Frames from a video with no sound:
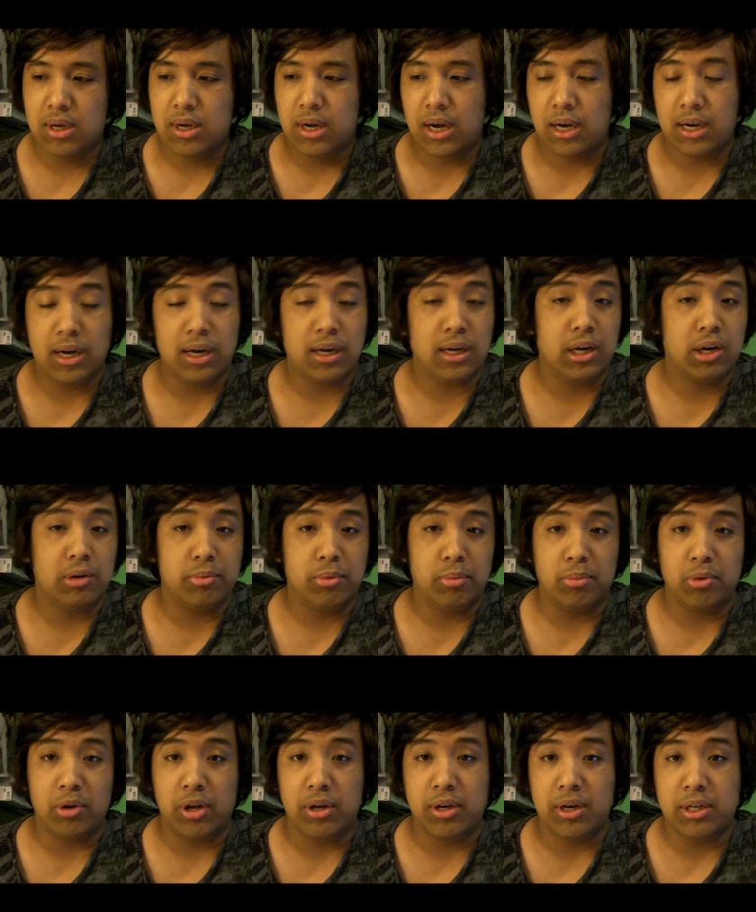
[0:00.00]
I got Gilbert
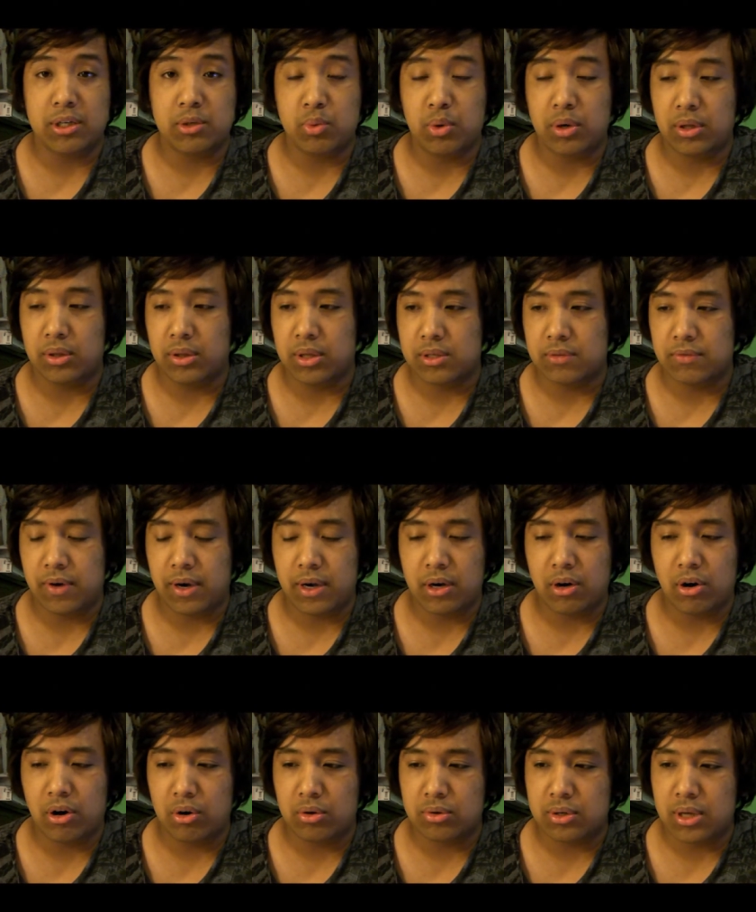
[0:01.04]
Melendez winning this fight
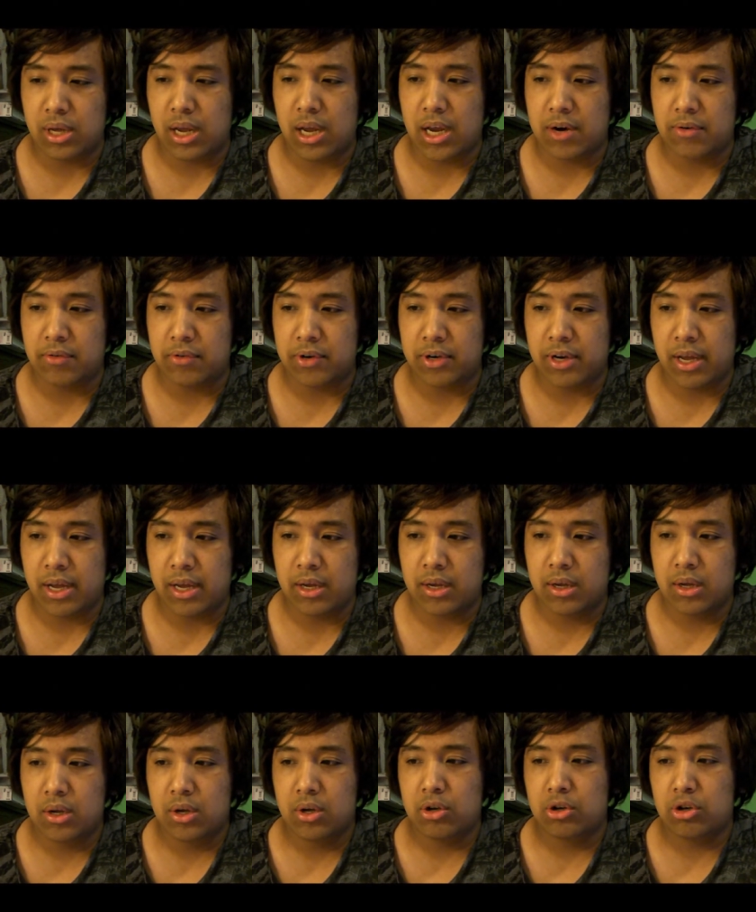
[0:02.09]
all day, every day.
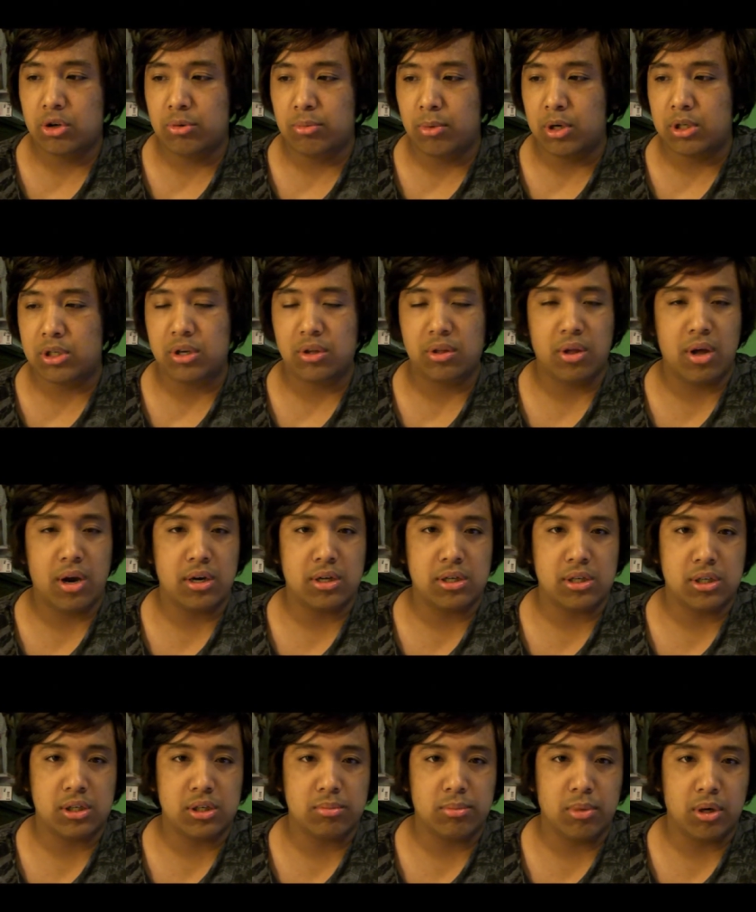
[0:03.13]
Too much
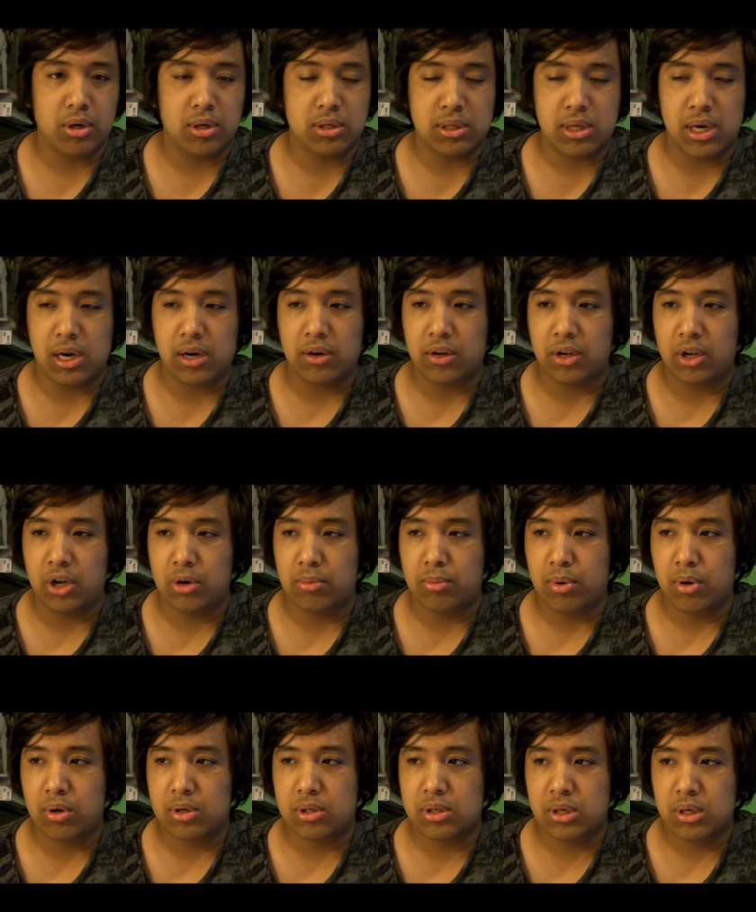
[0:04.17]
athleticism on the side of
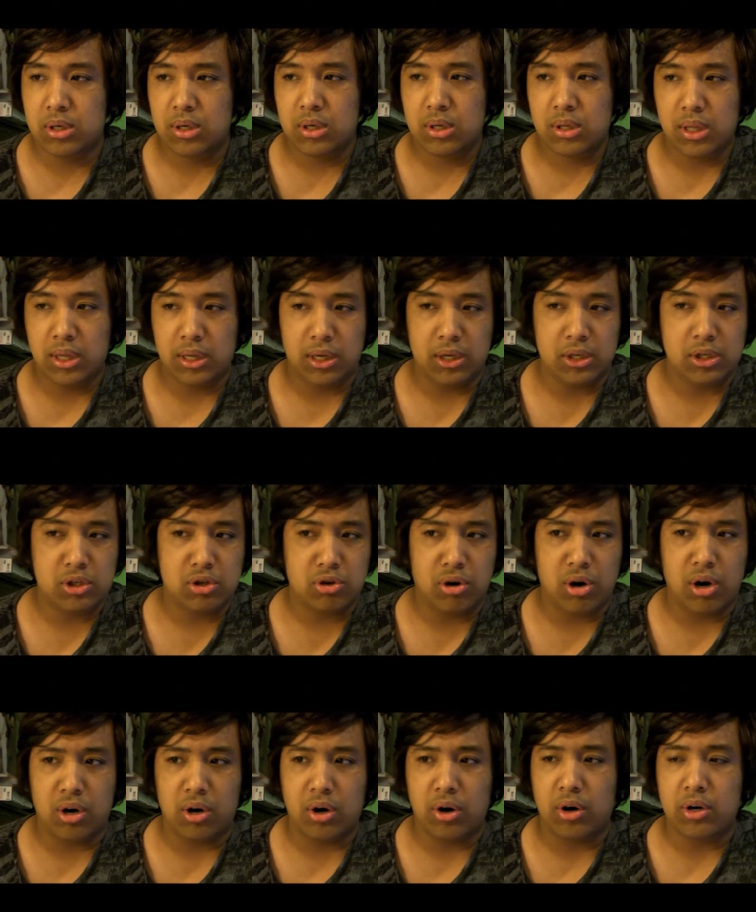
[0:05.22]
Gilbert's. I think he's
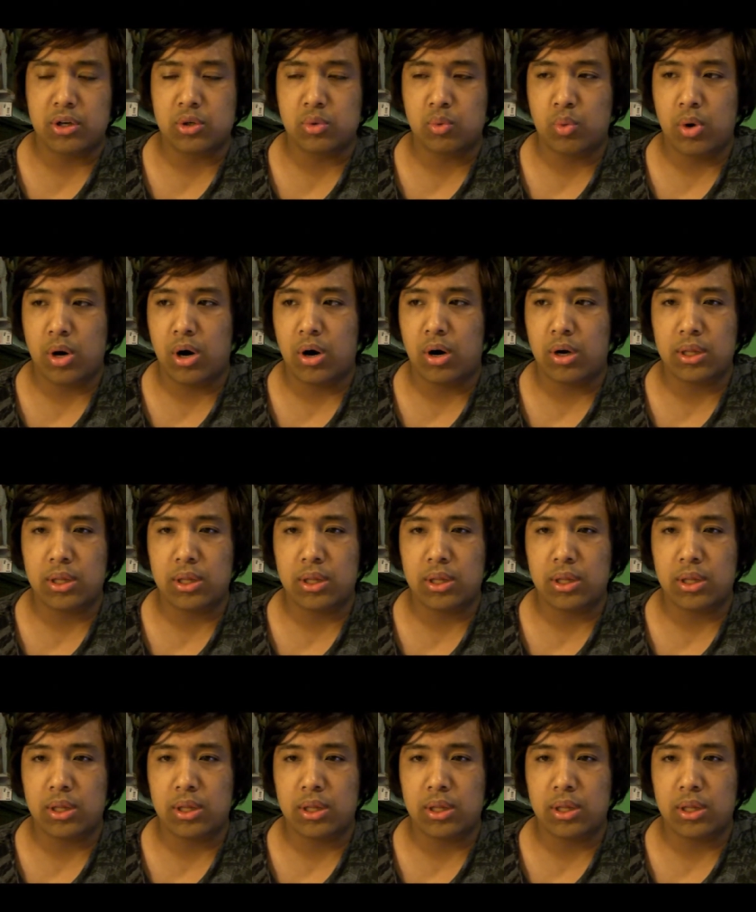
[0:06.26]
stronger as well.